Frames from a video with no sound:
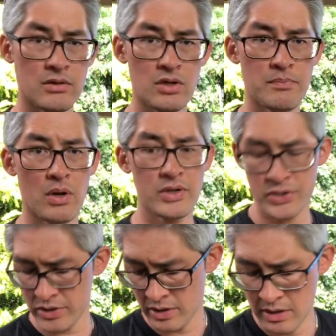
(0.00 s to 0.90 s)
good
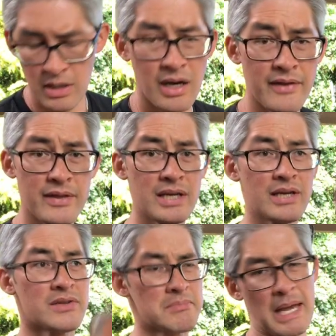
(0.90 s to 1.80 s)
polish, and
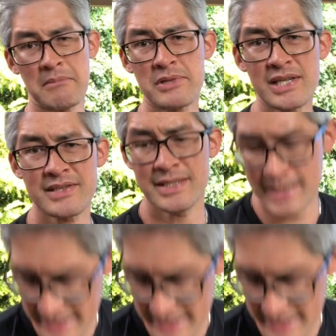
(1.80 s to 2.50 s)
these, 60 to